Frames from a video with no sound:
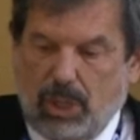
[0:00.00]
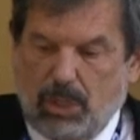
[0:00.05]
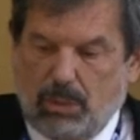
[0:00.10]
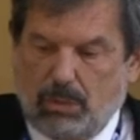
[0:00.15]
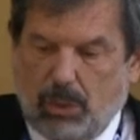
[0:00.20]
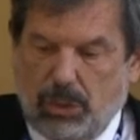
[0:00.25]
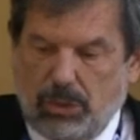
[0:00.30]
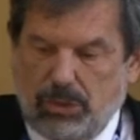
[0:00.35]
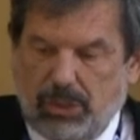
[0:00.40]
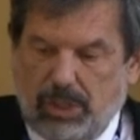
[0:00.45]

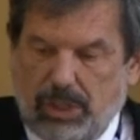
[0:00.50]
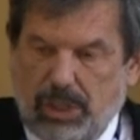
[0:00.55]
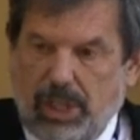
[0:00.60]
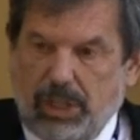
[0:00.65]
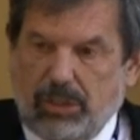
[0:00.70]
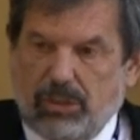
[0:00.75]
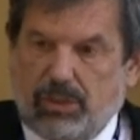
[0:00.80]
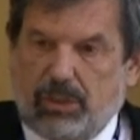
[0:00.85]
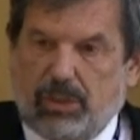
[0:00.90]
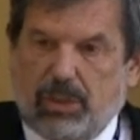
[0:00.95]
was an
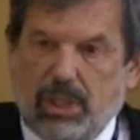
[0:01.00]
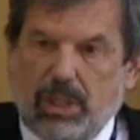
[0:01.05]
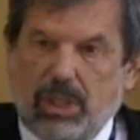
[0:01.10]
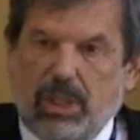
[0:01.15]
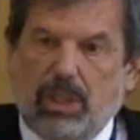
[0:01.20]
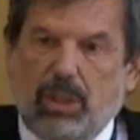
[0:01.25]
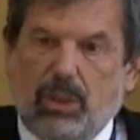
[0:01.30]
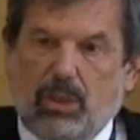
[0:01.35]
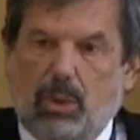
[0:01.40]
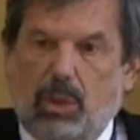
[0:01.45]

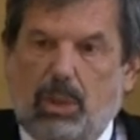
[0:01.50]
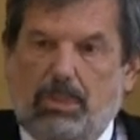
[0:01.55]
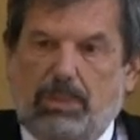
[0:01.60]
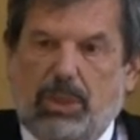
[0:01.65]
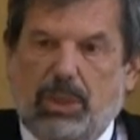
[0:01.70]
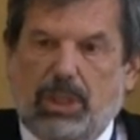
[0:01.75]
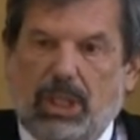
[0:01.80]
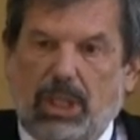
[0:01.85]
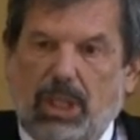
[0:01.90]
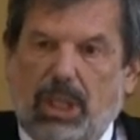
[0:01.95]

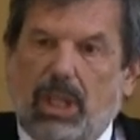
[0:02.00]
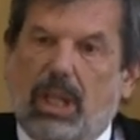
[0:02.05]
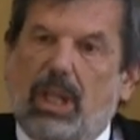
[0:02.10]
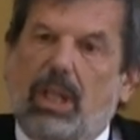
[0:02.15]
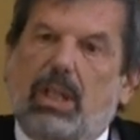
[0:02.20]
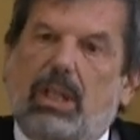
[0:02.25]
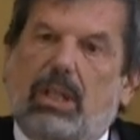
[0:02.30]
extracorporeal